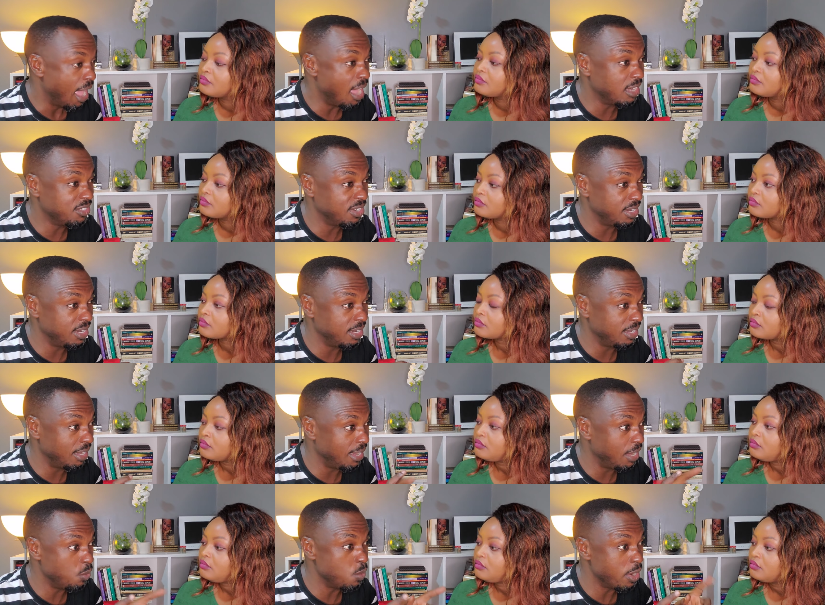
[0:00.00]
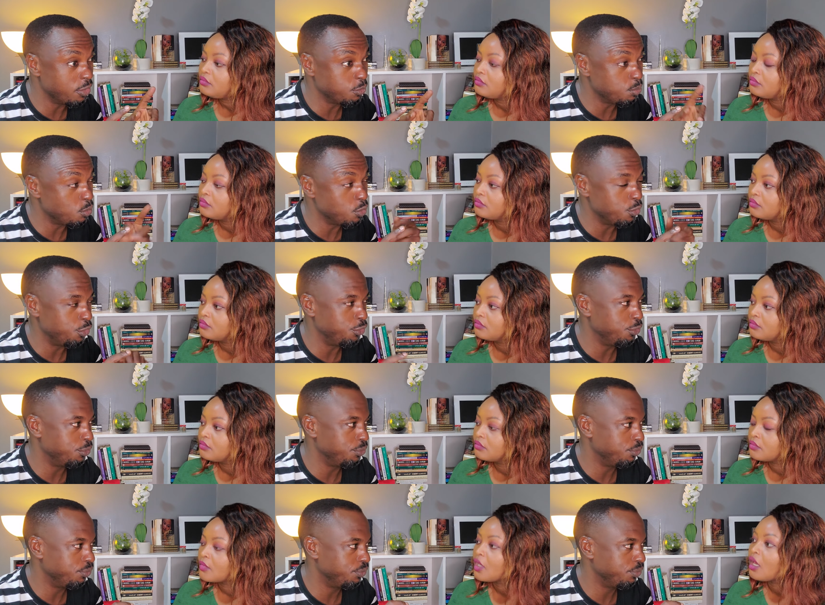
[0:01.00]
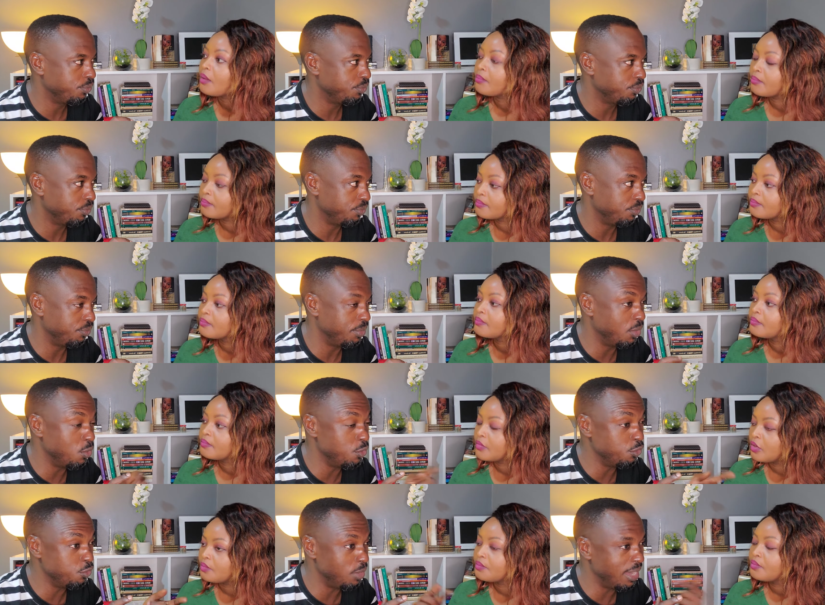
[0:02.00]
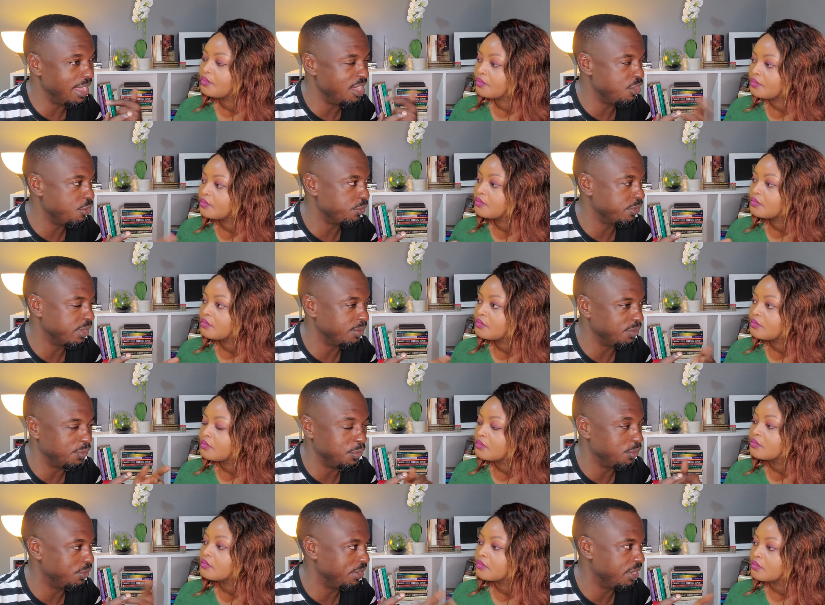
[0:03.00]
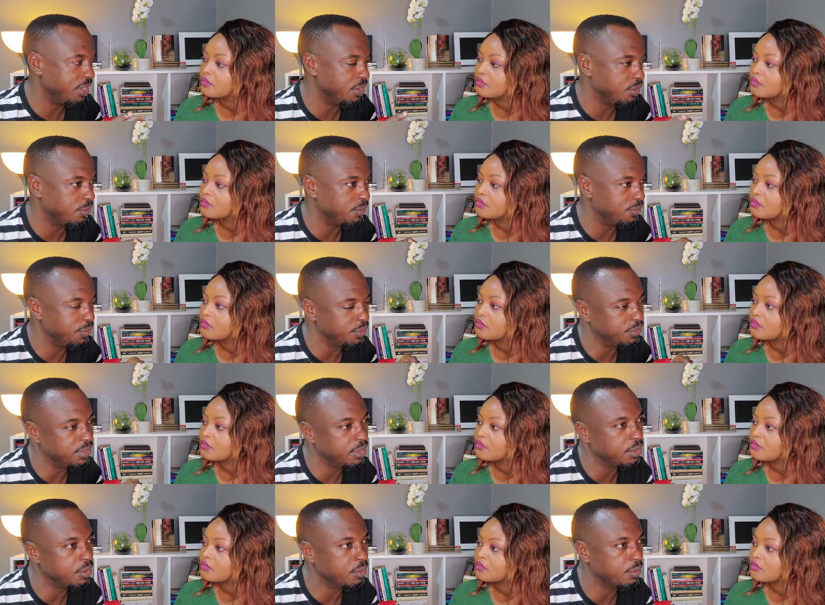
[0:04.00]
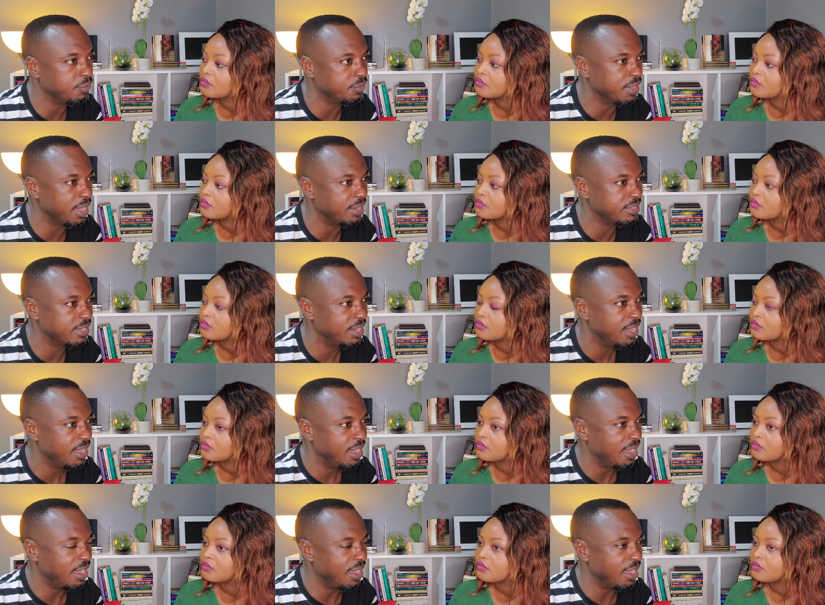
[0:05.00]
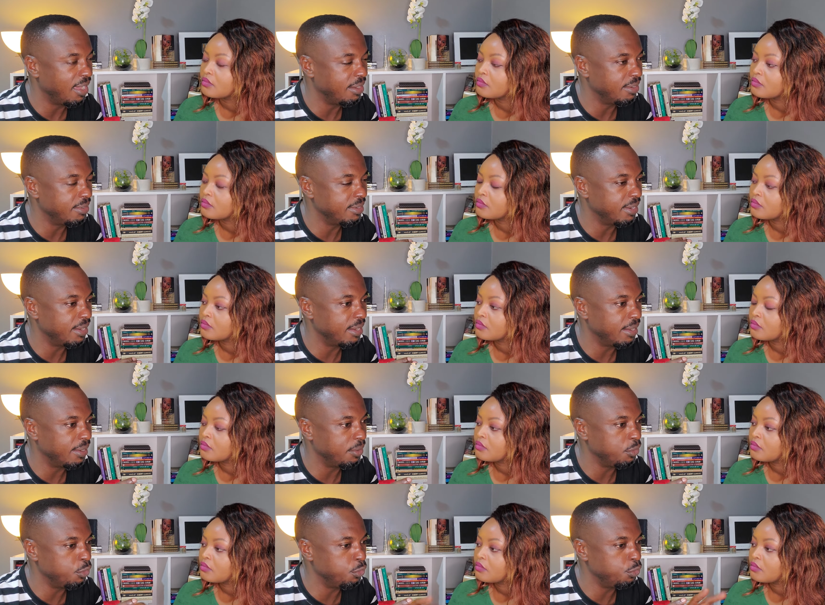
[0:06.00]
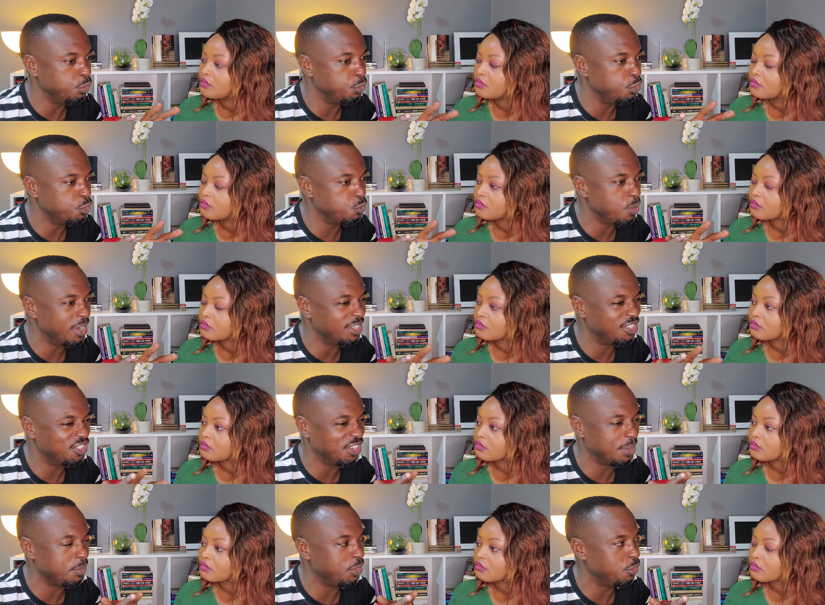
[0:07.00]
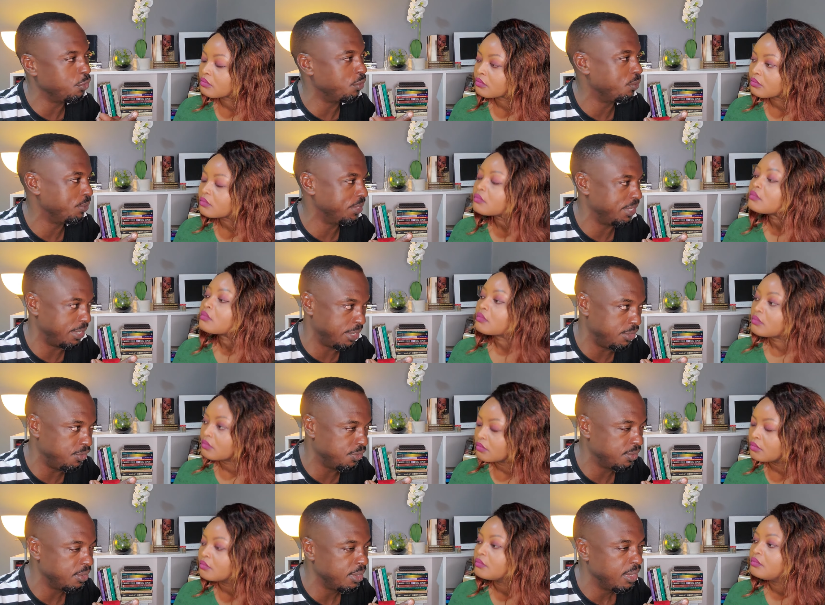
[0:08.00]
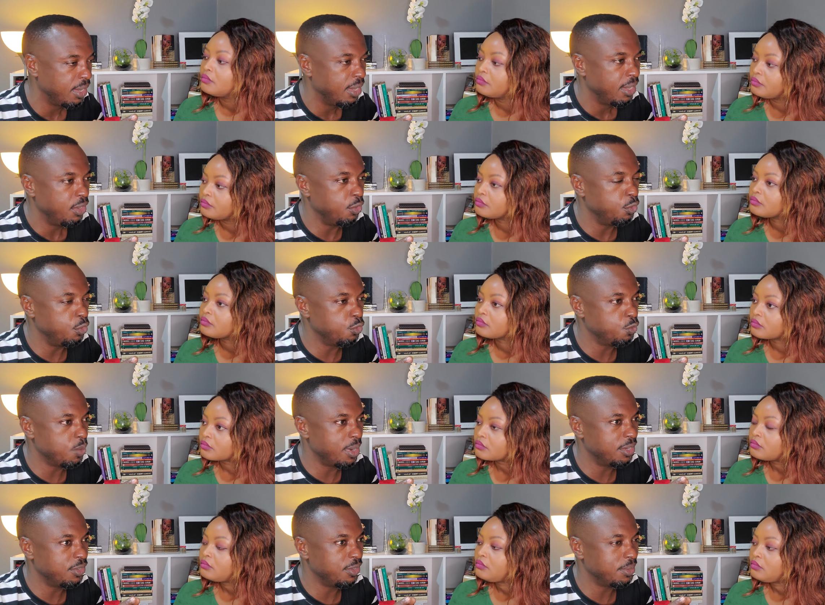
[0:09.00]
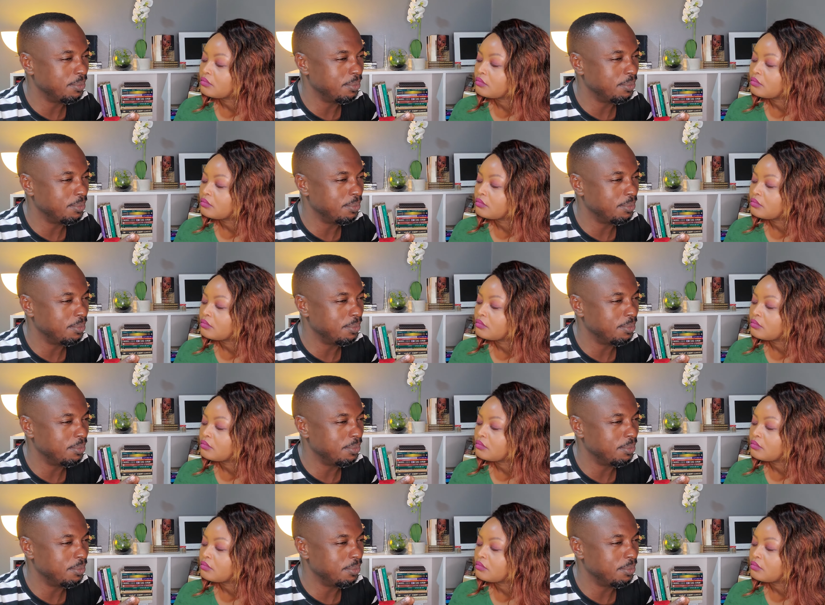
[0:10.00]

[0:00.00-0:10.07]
Speaker 1: Actually, that lie works more on you. Yeah. Mm. Because you're lying yourself if you're mm. thinking if you're thinking of that, mm. and uh, you you don't want shame in your old age. -hmm. You don't want